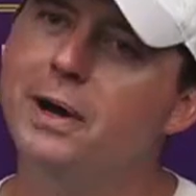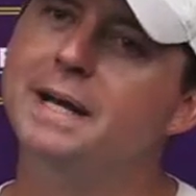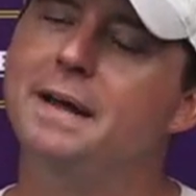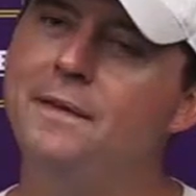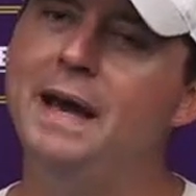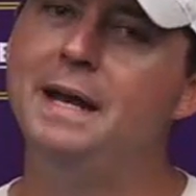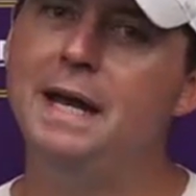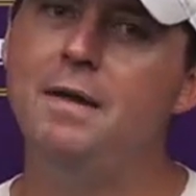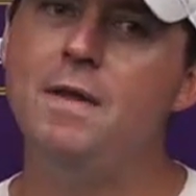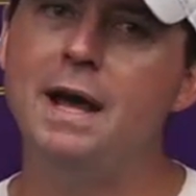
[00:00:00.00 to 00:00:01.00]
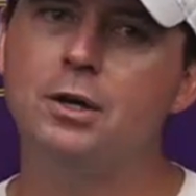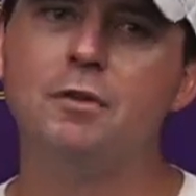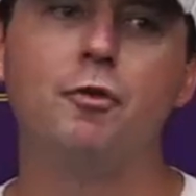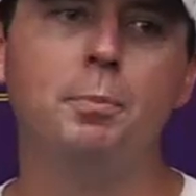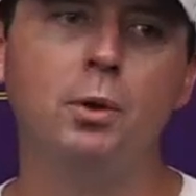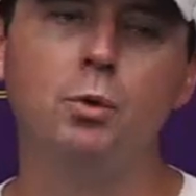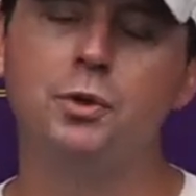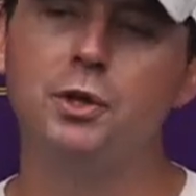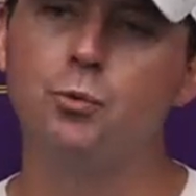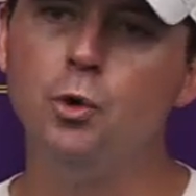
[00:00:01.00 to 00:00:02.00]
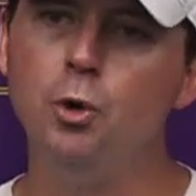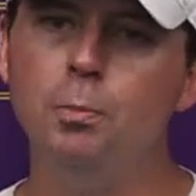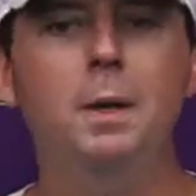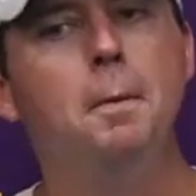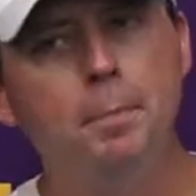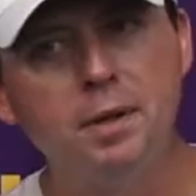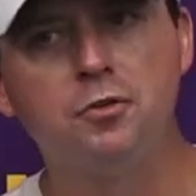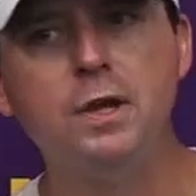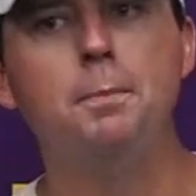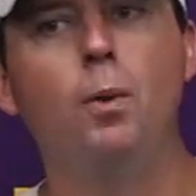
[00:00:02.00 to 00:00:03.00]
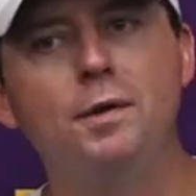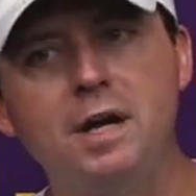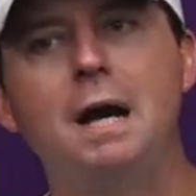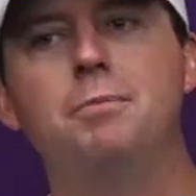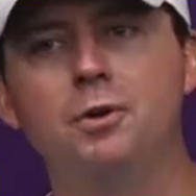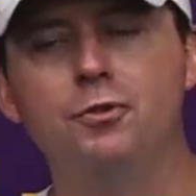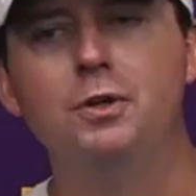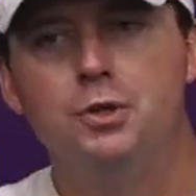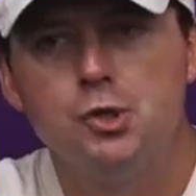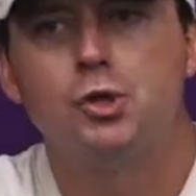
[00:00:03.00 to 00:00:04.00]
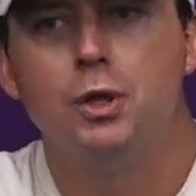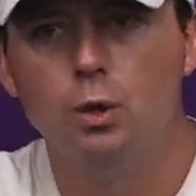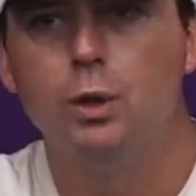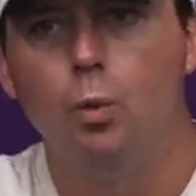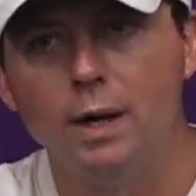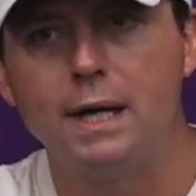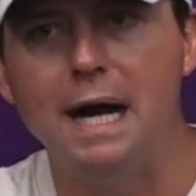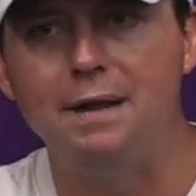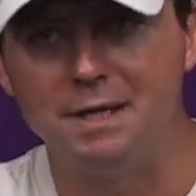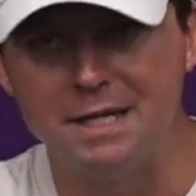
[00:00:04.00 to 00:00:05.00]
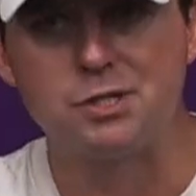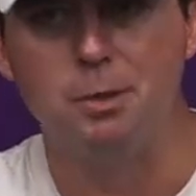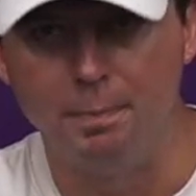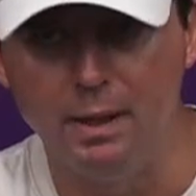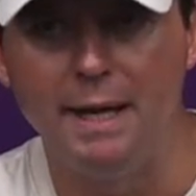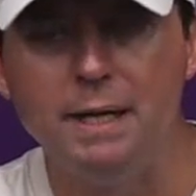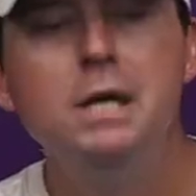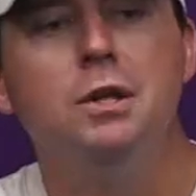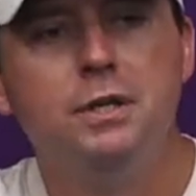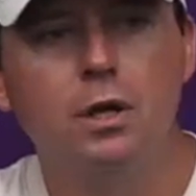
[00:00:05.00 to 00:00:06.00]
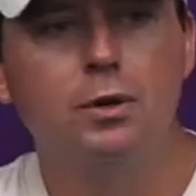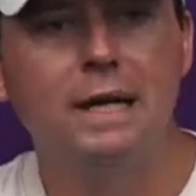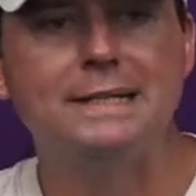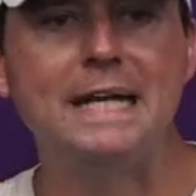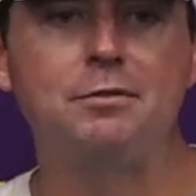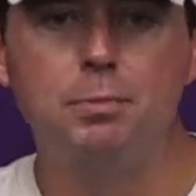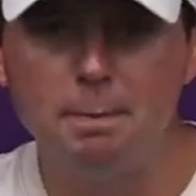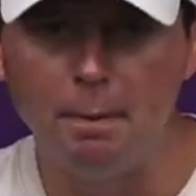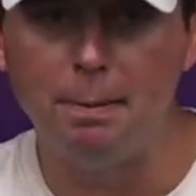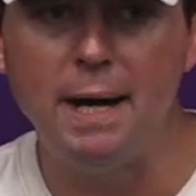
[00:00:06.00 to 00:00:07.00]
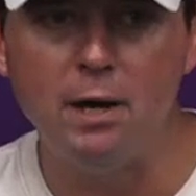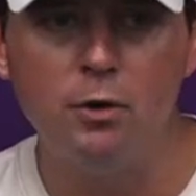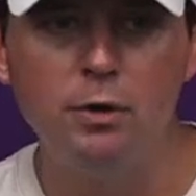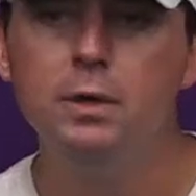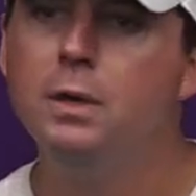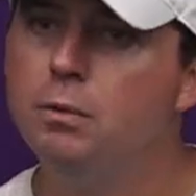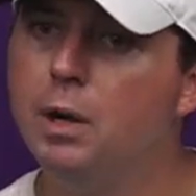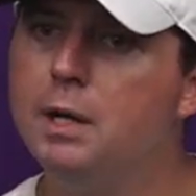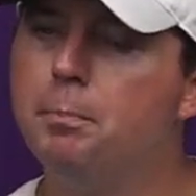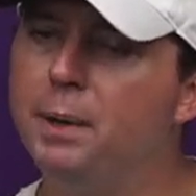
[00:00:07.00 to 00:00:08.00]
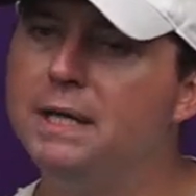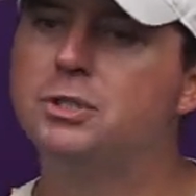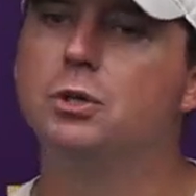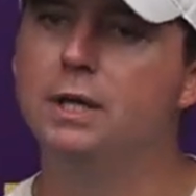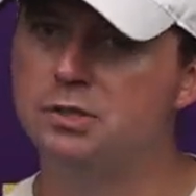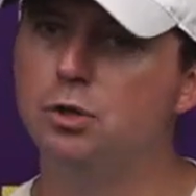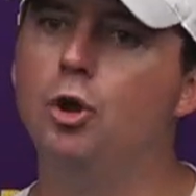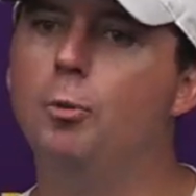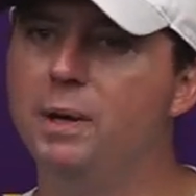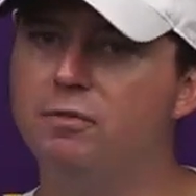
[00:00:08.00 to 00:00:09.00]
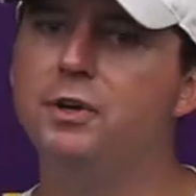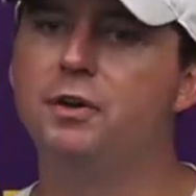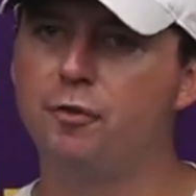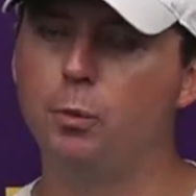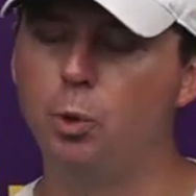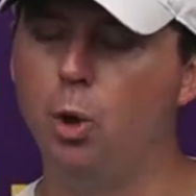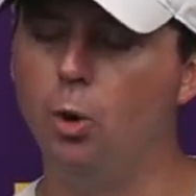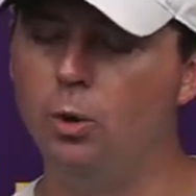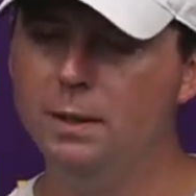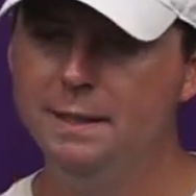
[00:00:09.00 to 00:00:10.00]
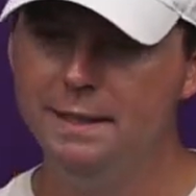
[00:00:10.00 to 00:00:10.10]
right, and that comfortability within the room, but at the same point in time, there's usually only one guy that gets to play. The other guys have to be prepared, right, but it's a little bit of a different role.